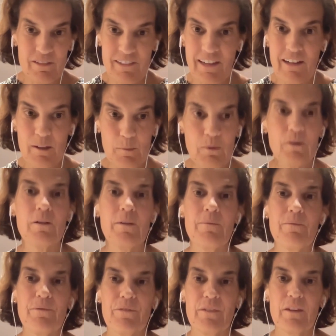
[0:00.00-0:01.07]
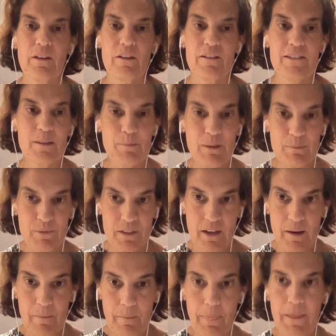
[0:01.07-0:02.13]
terrible symptoms come.